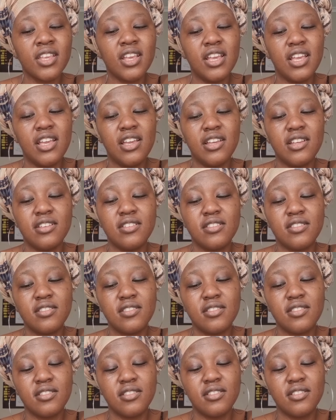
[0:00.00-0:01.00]

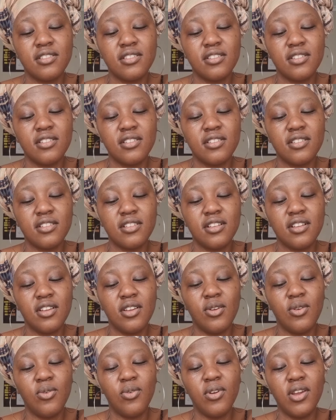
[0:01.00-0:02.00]
is
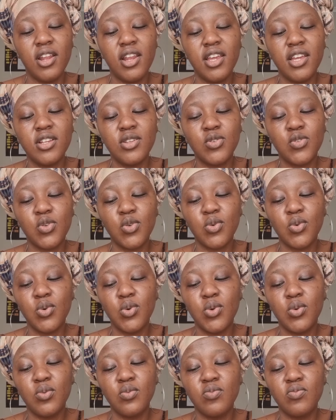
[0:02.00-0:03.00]
really to